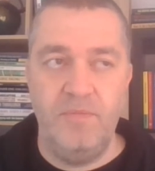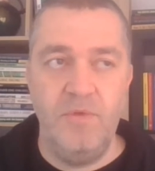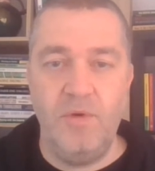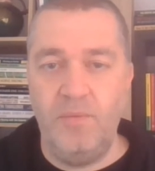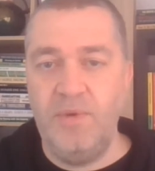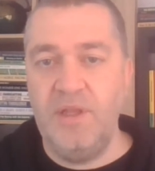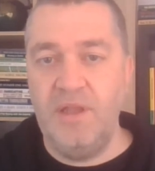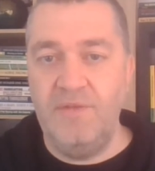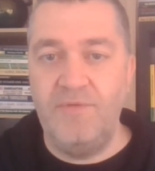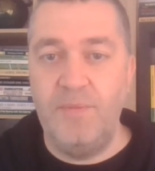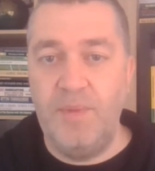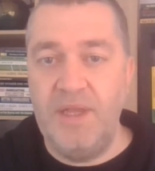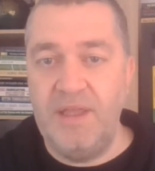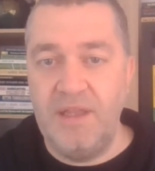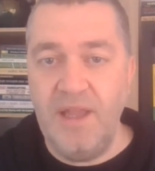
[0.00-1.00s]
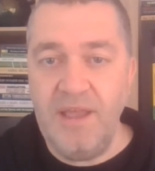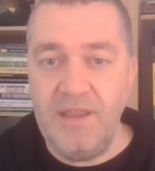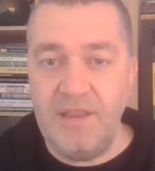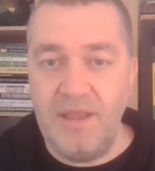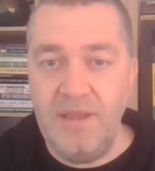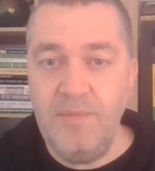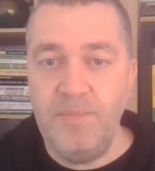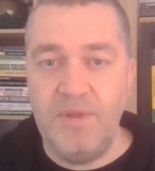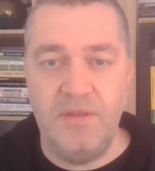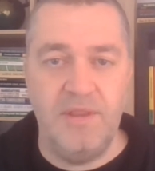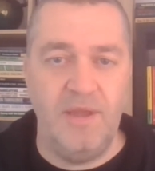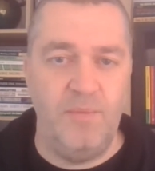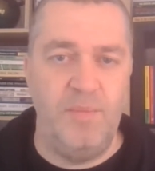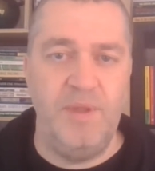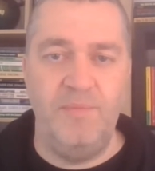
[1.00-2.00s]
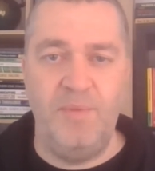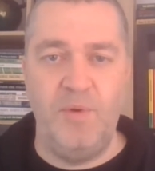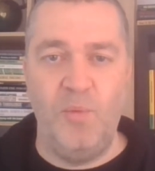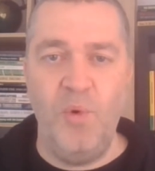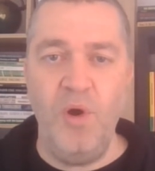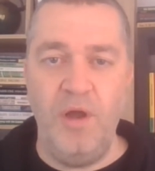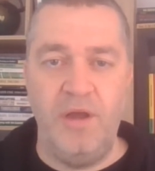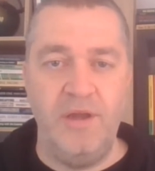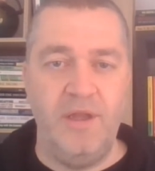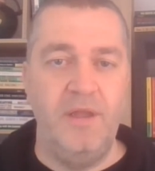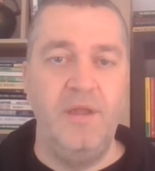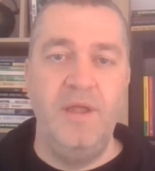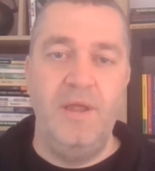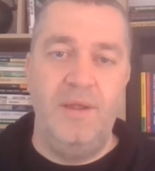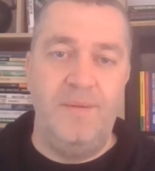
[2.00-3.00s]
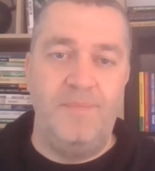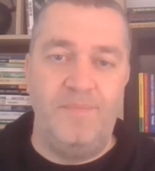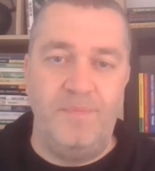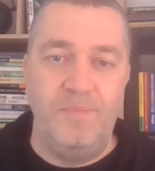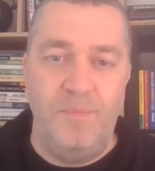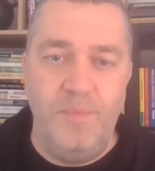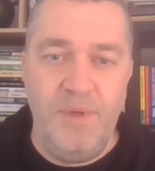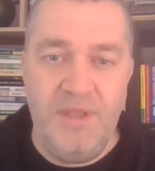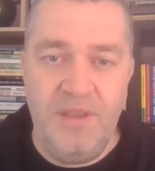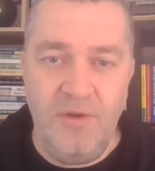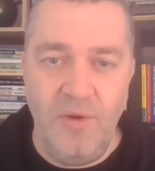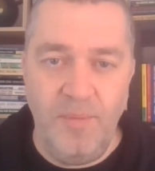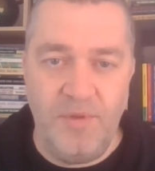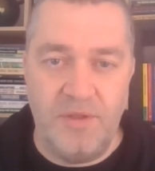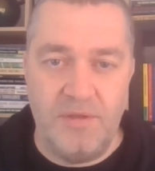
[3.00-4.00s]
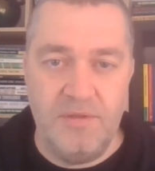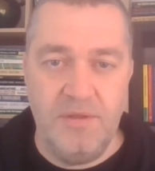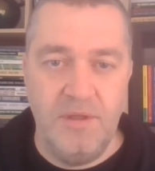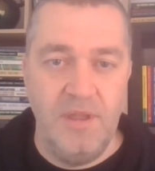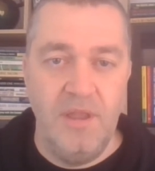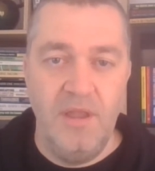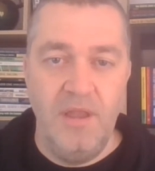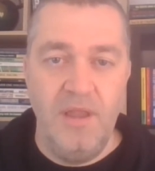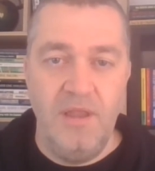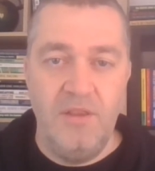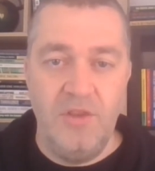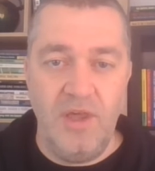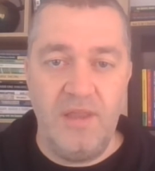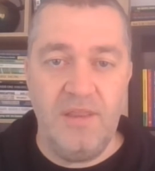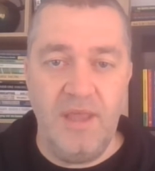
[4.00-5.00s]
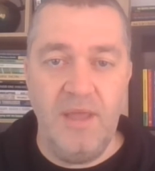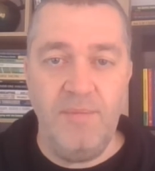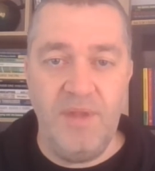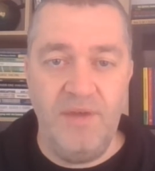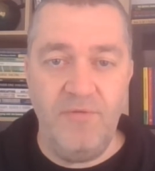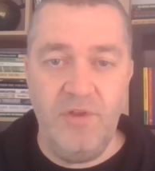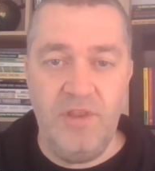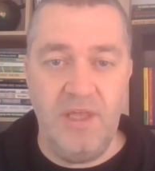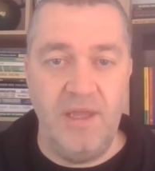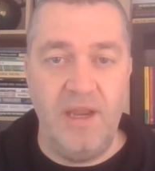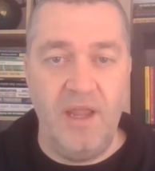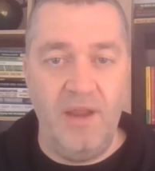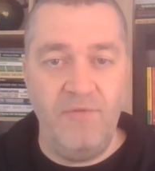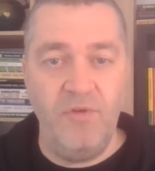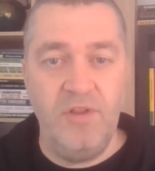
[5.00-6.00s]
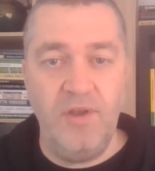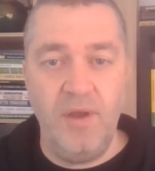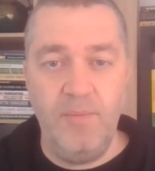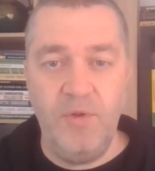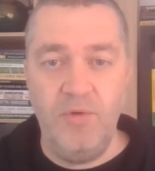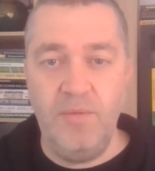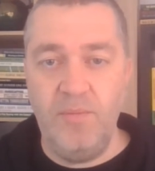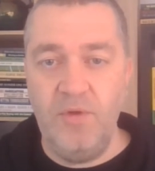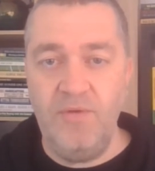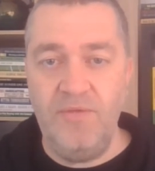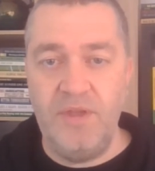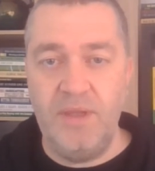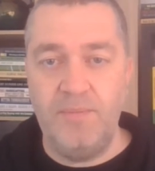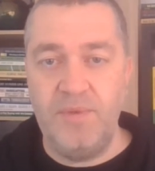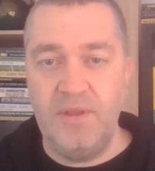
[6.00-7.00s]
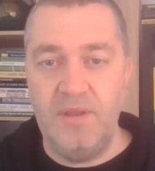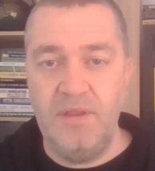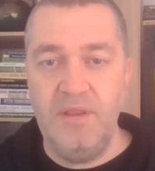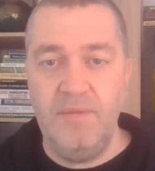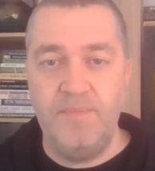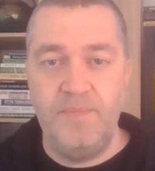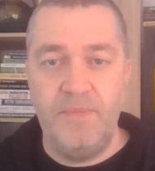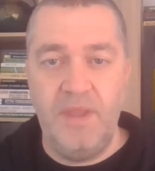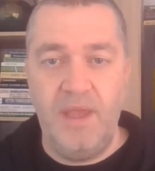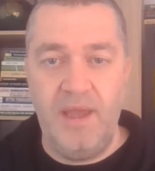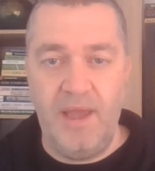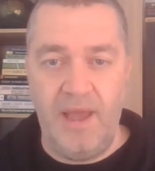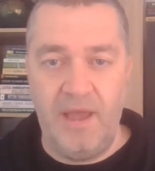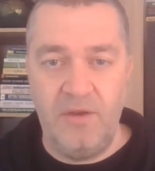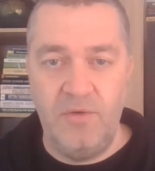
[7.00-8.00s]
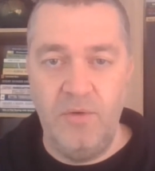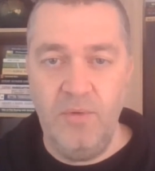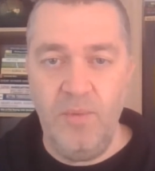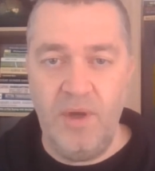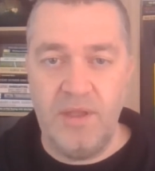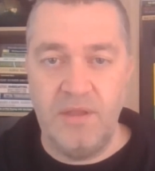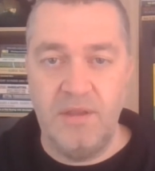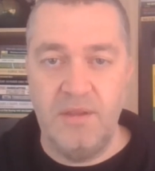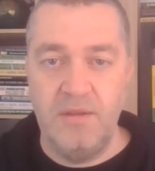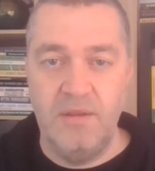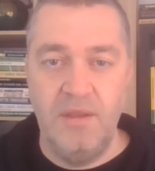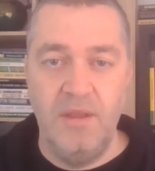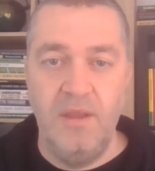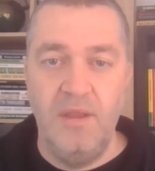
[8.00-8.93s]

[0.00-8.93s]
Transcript: Not really if you're being lazy, because that'd be a bit of work, but it's an option. Just keep leveraging it. Every time you remove tipsters, add new ones.